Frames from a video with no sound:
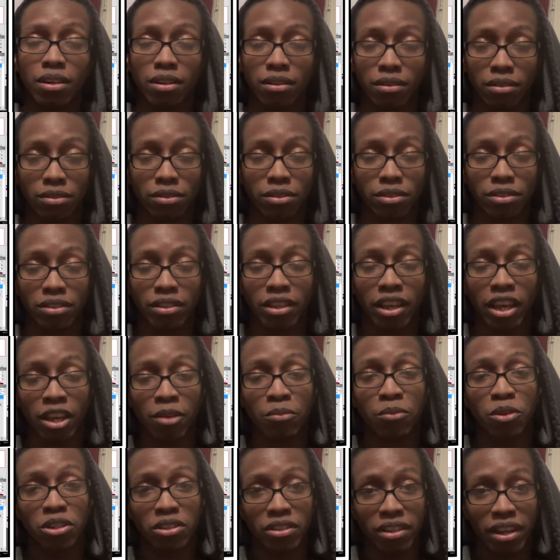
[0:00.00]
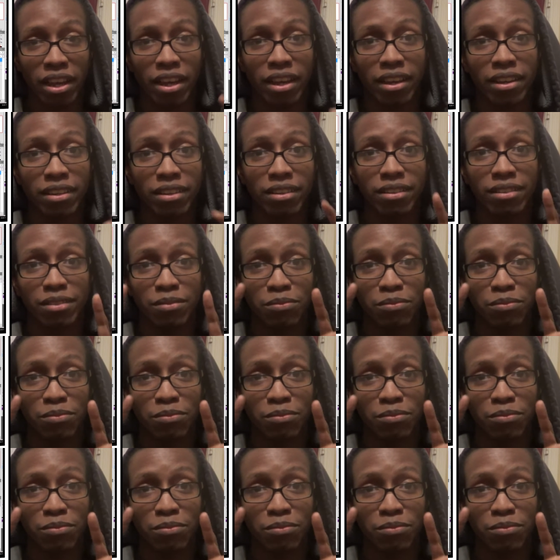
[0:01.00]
his gamer tag.